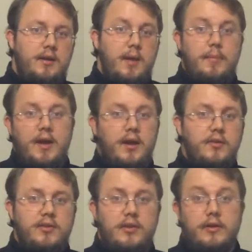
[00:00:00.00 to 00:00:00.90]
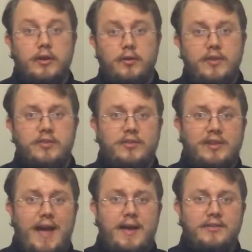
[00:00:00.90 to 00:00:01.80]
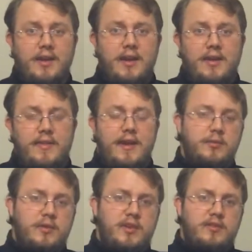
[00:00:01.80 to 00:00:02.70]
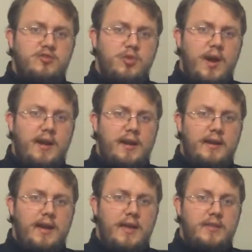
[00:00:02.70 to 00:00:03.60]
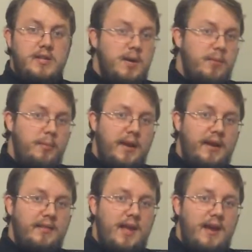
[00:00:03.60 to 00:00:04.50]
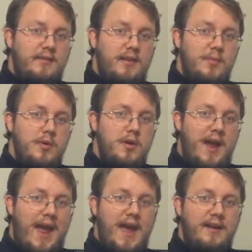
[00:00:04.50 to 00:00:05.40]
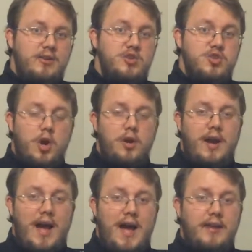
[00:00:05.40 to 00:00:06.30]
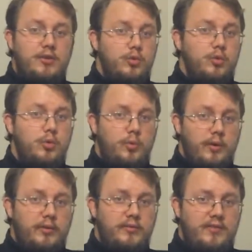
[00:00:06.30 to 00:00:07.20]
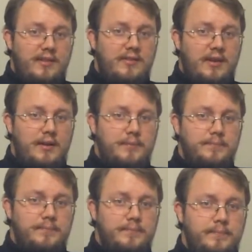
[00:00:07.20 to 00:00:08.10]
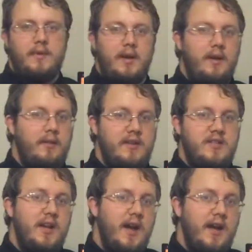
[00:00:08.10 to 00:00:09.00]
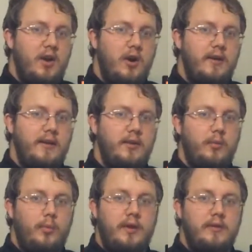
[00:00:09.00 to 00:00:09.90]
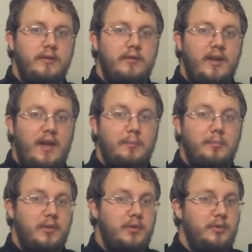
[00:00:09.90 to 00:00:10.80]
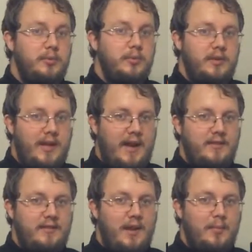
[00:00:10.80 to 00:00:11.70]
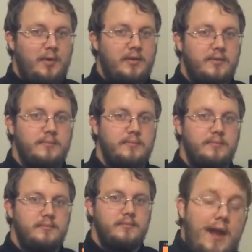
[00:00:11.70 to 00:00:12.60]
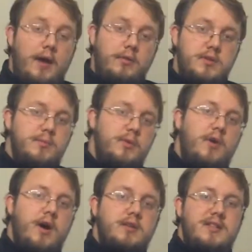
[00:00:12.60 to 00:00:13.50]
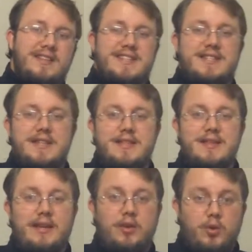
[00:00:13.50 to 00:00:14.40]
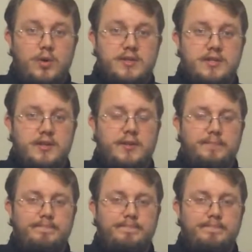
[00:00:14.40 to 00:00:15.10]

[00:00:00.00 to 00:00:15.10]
And because they're an aggressive class, they can receive training in the double-bladed lightsaber and Jarkai dual-wield fencing. The Jedi Guardian wields a blue lightsaber. Now, to move on to the Sith Inquisitor.